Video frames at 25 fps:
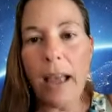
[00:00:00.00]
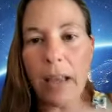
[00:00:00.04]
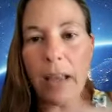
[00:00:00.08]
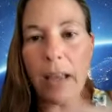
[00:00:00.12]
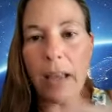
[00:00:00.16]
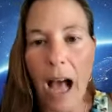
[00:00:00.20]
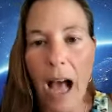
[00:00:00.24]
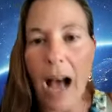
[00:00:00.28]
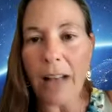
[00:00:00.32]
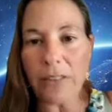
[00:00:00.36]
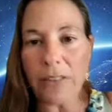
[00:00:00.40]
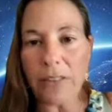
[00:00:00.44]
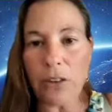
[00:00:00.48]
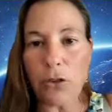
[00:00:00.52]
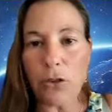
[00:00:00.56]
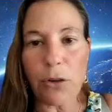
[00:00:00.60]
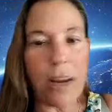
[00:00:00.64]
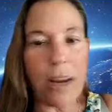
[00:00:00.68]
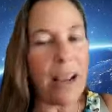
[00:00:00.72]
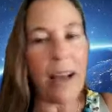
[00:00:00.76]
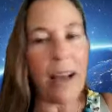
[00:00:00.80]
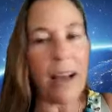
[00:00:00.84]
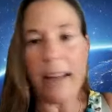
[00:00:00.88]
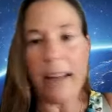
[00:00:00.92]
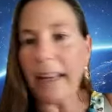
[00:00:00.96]

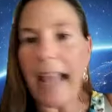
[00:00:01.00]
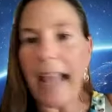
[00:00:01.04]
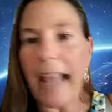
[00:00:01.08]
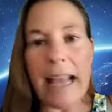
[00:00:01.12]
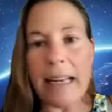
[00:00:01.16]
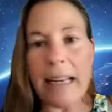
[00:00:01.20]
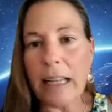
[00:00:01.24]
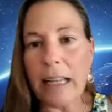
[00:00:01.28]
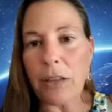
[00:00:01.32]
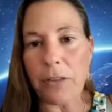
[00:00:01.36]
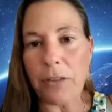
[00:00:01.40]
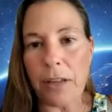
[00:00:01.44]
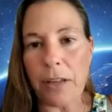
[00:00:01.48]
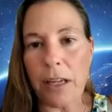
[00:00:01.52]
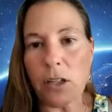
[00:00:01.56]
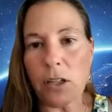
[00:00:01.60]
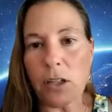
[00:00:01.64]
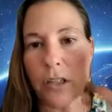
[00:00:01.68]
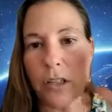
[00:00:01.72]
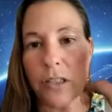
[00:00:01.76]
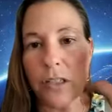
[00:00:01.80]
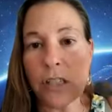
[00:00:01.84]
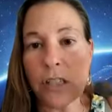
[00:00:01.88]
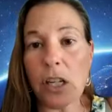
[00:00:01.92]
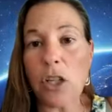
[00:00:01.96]
concentrate on anything
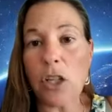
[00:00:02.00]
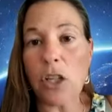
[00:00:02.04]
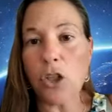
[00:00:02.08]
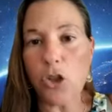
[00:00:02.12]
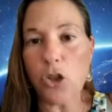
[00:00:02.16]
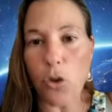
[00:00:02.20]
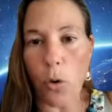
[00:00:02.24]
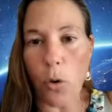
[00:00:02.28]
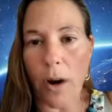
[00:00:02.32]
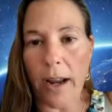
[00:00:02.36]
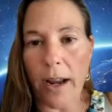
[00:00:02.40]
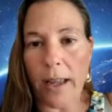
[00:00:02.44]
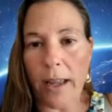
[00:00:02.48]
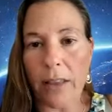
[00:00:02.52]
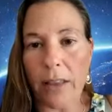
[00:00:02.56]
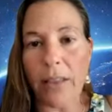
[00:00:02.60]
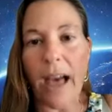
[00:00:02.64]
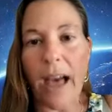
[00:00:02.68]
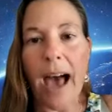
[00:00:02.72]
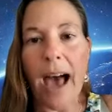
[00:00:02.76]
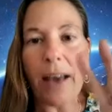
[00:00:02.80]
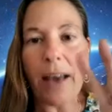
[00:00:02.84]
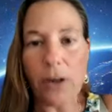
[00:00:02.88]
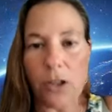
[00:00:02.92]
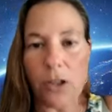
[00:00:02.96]
just enjoy
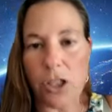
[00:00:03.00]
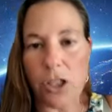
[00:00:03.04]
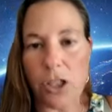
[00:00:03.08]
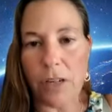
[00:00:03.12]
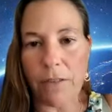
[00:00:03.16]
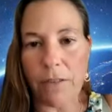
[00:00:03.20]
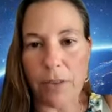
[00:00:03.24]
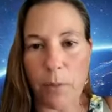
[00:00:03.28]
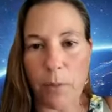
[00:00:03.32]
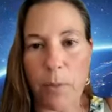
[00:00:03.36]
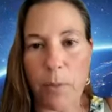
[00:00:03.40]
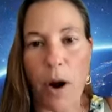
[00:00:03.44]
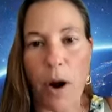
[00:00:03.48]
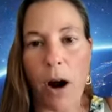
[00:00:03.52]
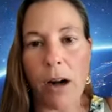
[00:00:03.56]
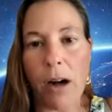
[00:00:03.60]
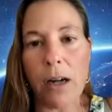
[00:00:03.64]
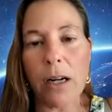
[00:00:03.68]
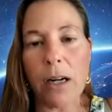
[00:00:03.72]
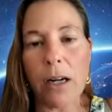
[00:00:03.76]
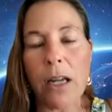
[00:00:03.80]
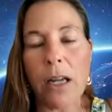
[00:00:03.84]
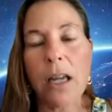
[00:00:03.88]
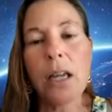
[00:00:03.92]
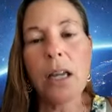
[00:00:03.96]
the energy of the
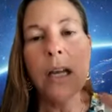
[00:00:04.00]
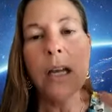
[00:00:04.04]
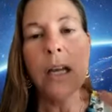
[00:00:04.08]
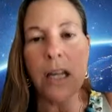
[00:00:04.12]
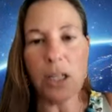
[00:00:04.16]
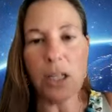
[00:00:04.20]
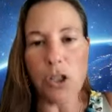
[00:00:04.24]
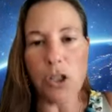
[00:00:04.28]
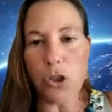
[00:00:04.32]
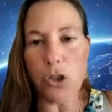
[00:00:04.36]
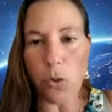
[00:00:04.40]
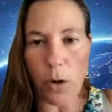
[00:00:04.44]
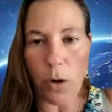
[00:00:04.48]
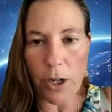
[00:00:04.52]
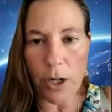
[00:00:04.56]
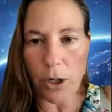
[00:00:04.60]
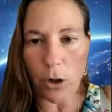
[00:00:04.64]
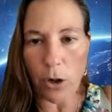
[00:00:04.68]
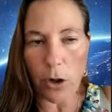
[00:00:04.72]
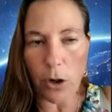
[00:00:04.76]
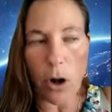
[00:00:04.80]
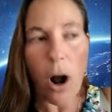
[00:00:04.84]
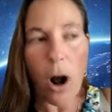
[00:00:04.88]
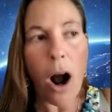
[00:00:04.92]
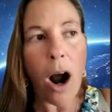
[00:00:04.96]
park enjoy
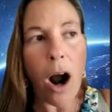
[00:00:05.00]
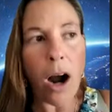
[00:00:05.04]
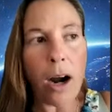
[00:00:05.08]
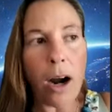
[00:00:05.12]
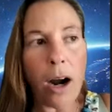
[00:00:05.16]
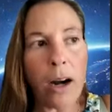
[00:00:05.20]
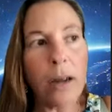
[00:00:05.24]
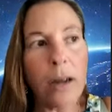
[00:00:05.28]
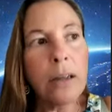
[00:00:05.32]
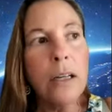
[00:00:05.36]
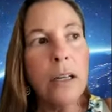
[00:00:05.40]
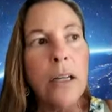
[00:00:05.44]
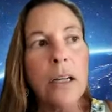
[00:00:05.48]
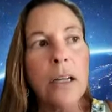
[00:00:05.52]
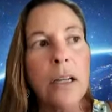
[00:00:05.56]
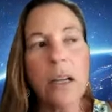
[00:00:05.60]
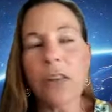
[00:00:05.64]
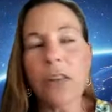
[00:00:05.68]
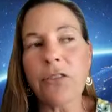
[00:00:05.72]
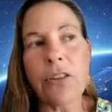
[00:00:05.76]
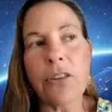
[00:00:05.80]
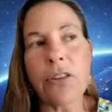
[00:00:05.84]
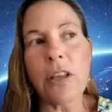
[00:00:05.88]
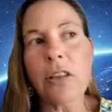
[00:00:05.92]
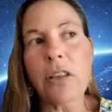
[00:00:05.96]
your car
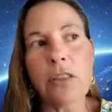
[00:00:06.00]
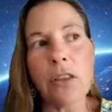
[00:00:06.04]
cuz